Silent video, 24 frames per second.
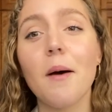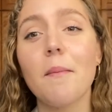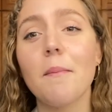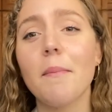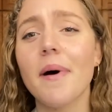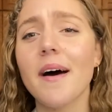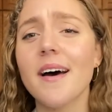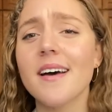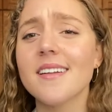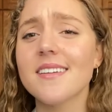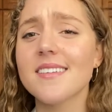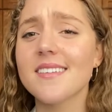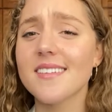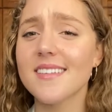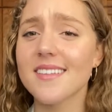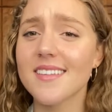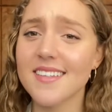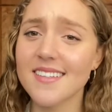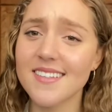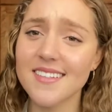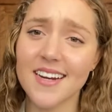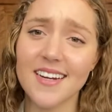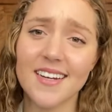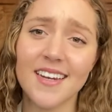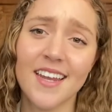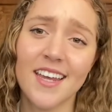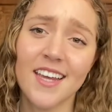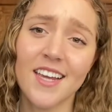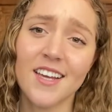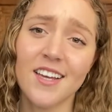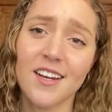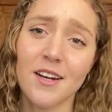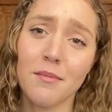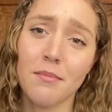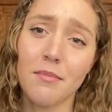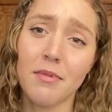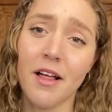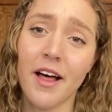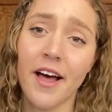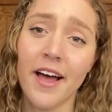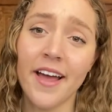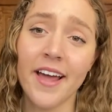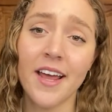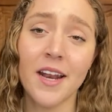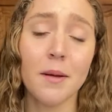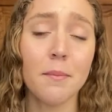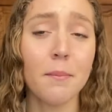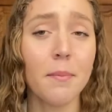but this technique can apply
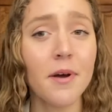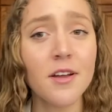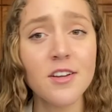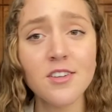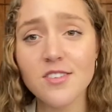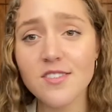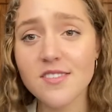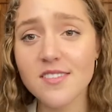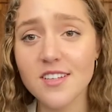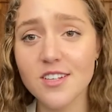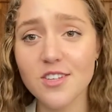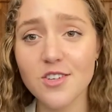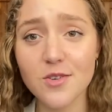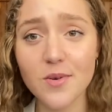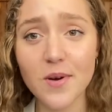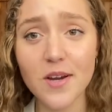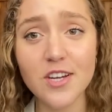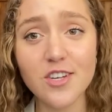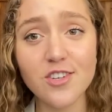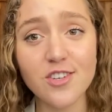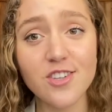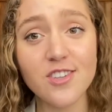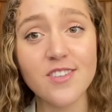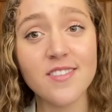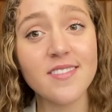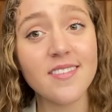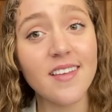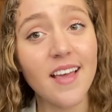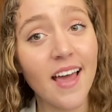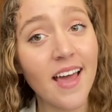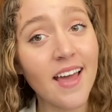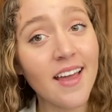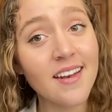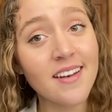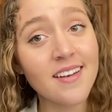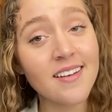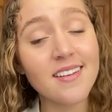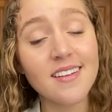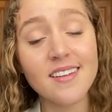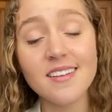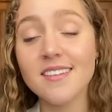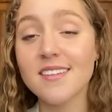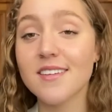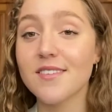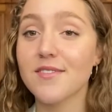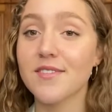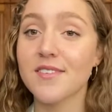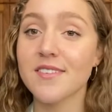in a bunch of situations and in
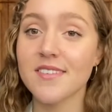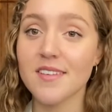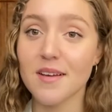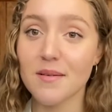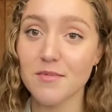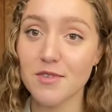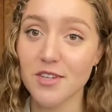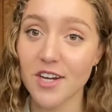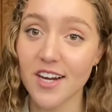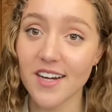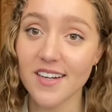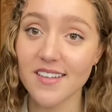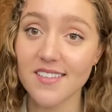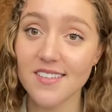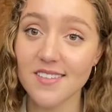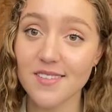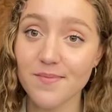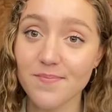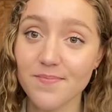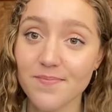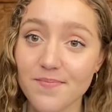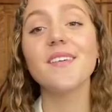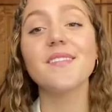different subjects.